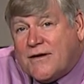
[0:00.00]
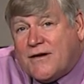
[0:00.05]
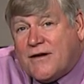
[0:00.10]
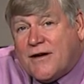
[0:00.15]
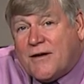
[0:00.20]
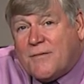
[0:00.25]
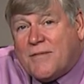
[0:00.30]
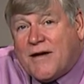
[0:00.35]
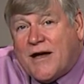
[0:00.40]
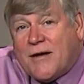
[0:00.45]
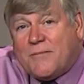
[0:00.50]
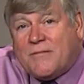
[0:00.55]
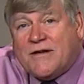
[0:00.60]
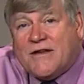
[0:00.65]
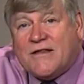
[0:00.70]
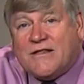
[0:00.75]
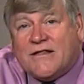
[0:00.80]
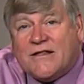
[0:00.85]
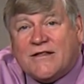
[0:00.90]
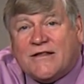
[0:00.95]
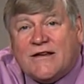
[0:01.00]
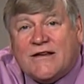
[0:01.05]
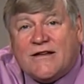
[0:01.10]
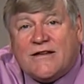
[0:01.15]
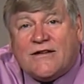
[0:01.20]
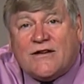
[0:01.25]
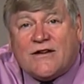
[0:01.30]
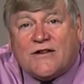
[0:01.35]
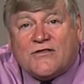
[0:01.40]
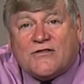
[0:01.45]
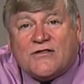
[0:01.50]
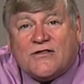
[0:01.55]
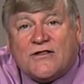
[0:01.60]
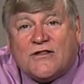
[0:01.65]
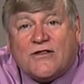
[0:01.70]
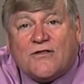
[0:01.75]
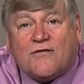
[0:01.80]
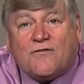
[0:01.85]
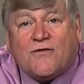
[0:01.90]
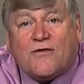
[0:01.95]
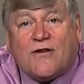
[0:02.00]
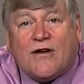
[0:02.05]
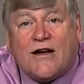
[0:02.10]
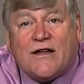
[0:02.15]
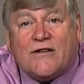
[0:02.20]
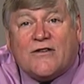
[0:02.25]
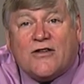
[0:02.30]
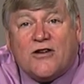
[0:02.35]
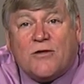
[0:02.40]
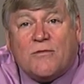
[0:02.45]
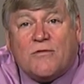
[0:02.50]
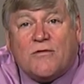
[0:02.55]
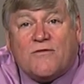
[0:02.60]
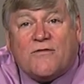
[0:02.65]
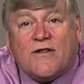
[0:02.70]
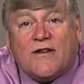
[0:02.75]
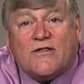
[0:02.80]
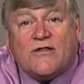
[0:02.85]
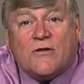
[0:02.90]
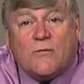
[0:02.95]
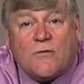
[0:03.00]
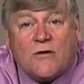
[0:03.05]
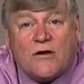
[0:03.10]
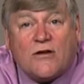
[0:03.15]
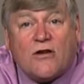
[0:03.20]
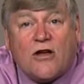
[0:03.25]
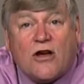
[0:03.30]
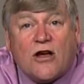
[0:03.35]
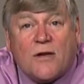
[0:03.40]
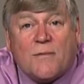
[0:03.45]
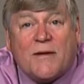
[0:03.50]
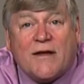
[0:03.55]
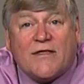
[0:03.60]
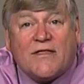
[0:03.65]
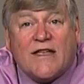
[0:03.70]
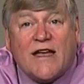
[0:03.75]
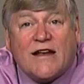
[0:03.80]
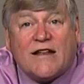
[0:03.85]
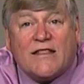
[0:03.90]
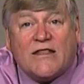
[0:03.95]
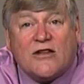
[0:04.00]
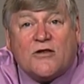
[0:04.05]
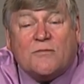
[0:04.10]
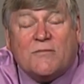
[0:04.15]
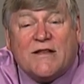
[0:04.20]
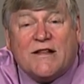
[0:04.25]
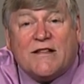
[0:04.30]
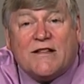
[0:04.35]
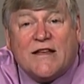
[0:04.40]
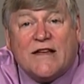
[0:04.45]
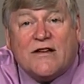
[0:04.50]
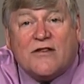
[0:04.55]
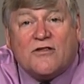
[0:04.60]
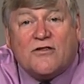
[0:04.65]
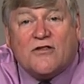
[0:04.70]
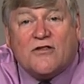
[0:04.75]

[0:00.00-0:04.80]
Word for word: about being the lead auctioneer for Oktoberfest, and we're going to talk about that a little bit later